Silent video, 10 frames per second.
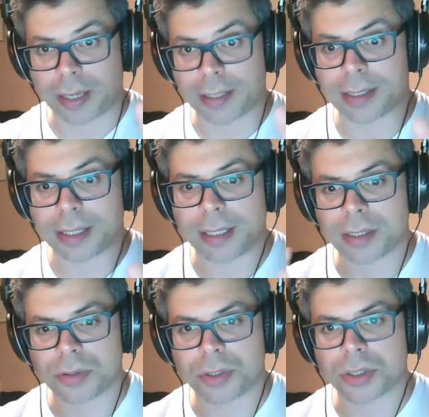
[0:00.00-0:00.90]
Let's
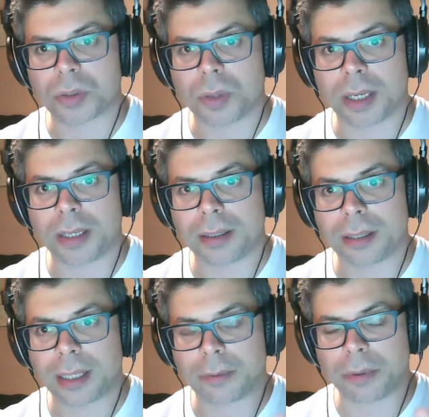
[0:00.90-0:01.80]
use a squat
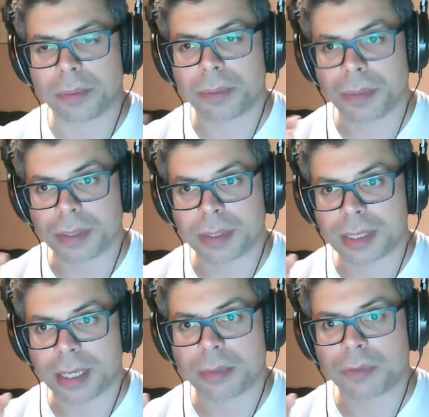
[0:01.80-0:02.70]
like we were
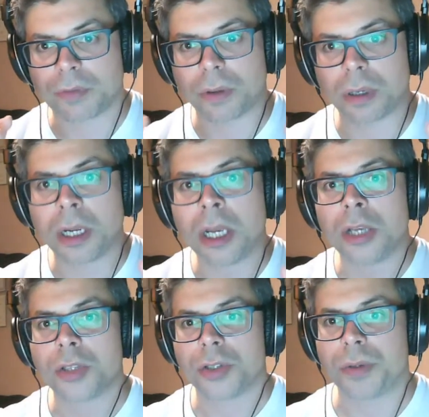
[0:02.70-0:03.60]
saying before.
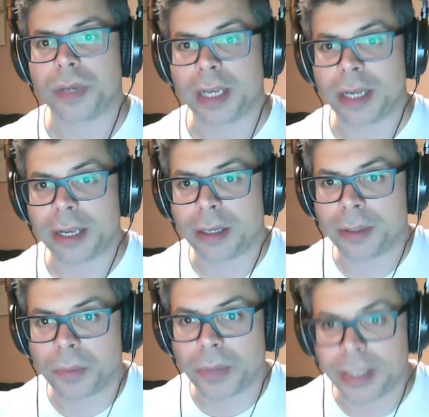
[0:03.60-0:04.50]
So you inhale
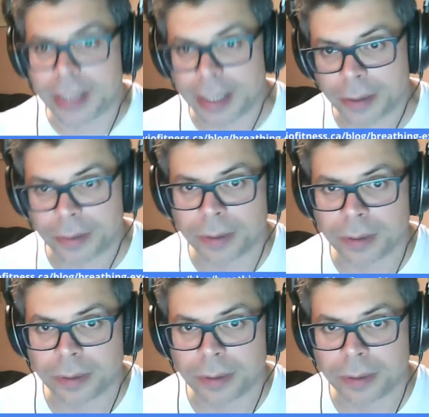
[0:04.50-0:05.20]
on the way down,